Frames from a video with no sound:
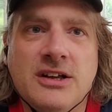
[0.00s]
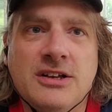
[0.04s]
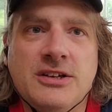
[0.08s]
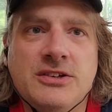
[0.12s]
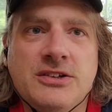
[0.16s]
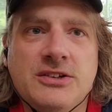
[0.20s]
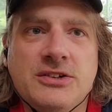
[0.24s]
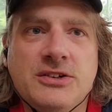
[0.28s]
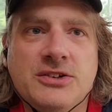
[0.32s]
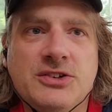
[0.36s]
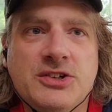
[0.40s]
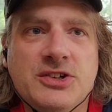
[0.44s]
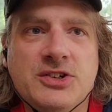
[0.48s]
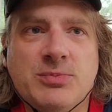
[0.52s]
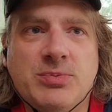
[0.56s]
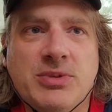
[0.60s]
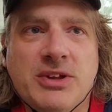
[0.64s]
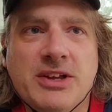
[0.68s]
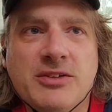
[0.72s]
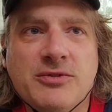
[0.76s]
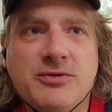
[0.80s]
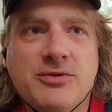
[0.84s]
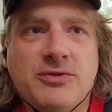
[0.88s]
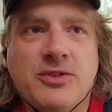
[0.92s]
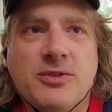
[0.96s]
You're just
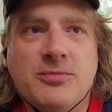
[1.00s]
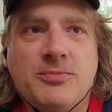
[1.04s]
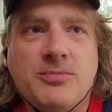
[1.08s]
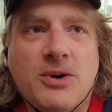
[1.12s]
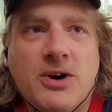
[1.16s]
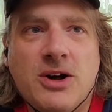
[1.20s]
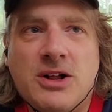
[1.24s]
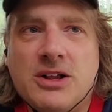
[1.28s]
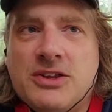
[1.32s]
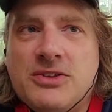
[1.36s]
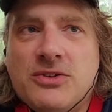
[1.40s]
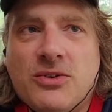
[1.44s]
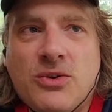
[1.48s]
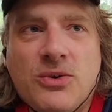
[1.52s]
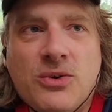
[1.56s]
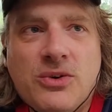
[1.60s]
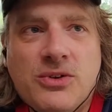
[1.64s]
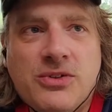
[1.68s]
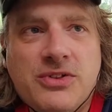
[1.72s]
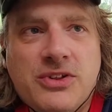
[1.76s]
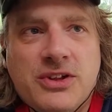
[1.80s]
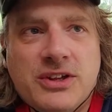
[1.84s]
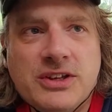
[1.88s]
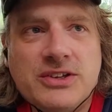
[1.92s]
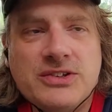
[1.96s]
playing football, and the whole
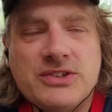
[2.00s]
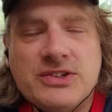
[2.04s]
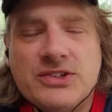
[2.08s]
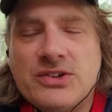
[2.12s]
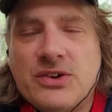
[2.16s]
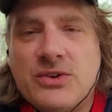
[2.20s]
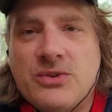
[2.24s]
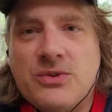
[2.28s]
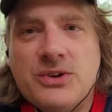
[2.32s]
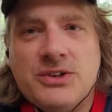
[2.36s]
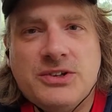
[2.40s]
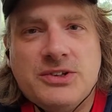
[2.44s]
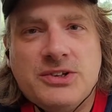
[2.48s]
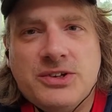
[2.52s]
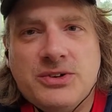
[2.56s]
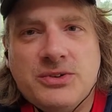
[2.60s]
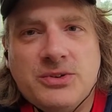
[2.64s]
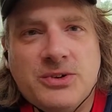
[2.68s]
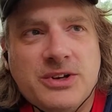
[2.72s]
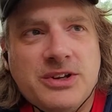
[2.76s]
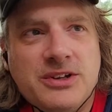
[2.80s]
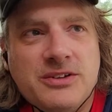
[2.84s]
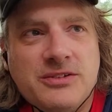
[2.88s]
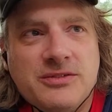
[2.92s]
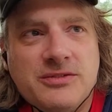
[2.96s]
thing is so
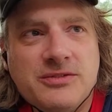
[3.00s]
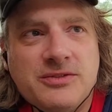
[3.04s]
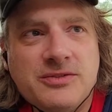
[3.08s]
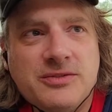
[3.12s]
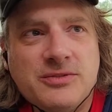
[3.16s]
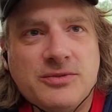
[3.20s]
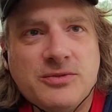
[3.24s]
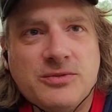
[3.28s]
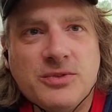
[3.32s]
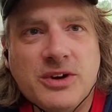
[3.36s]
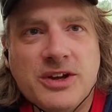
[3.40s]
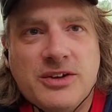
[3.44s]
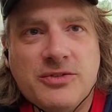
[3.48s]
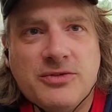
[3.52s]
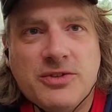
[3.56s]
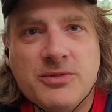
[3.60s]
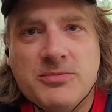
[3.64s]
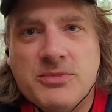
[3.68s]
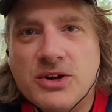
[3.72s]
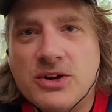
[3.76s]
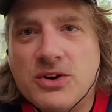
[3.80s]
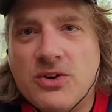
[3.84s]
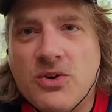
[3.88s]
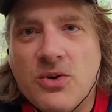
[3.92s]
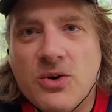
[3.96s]
intuitive. Right from
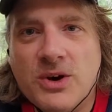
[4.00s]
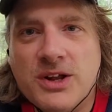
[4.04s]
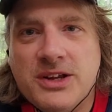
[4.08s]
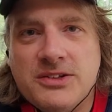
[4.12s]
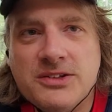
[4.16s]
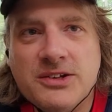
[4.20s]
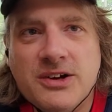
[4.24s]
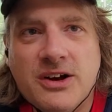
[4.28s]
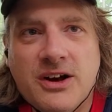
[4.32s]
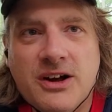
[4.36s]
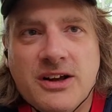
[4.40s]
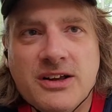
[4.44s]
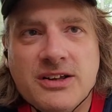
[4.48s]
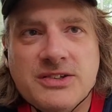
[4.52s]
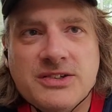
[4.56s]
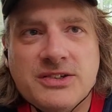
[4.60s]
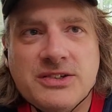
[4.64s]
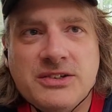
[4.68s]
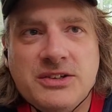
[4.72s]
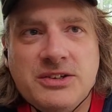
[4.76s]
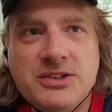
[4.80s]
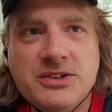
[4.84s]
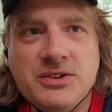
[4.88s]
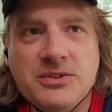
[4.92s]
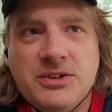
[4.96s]
the coin toss,
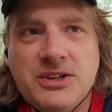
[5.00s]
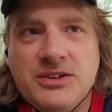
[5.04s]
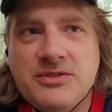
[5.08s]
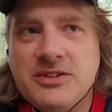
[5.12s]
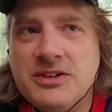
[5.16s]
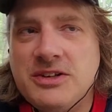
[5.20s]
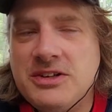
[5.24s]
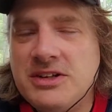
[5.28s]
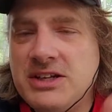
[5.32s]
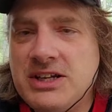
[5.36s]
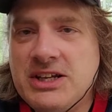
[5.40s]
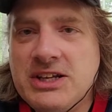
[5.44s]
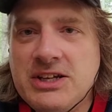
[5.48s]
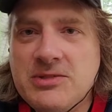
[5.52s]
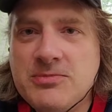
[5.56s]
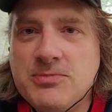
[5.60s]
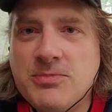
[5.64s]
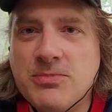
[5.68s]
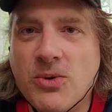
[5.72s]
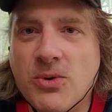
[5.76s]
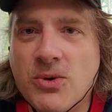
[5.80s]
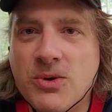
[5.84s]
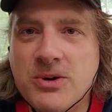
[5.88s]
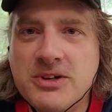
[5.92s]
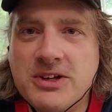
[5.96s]
you don't even need
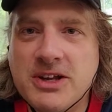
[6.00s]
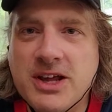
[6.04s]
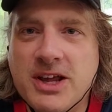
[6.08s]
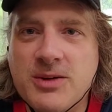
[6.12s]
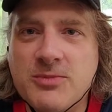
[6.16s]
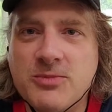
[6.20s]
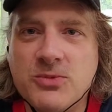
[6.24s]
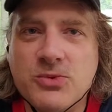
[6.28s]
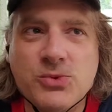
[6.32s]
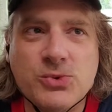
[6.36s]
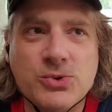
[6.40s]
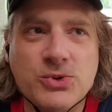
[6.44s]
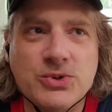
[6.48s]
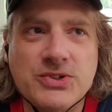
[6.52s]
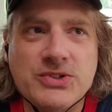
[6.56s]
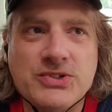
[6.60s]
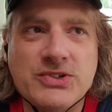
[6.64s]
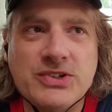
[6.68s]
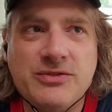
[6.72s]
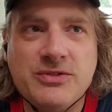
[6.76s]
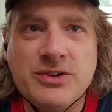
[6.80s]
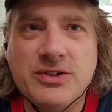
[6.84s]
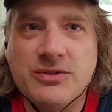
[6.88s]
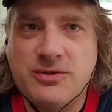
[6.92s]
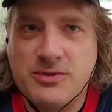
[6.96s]
board game rules
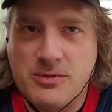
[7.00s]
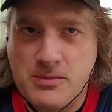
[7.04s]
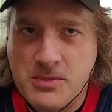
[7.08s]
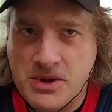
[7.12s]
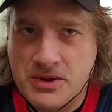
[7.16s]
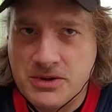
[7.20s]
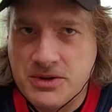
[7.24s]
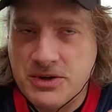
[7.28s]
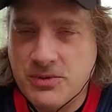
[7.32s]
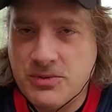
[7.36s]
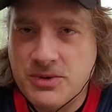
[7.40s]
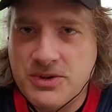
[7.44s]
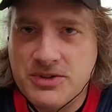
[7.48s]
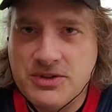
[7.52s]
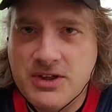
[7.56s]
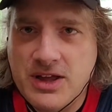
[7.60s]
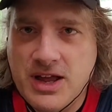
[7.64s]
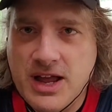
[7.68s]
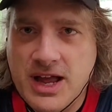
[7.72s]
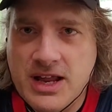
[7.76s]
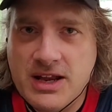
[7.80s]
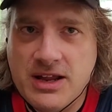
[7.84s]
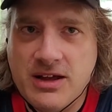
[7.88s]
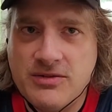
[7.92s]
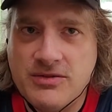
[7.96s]
if you're familiar with the
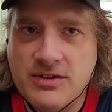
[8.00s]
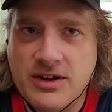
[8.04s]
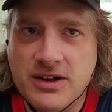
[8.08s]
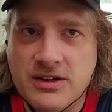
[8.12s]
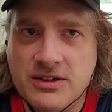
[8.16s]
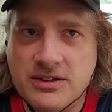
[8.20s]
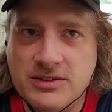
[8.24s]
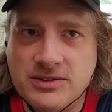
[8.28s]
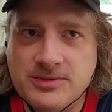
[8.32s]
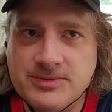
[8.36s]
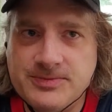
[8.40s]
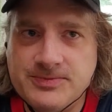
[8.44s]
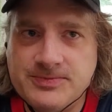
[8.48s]
NFL.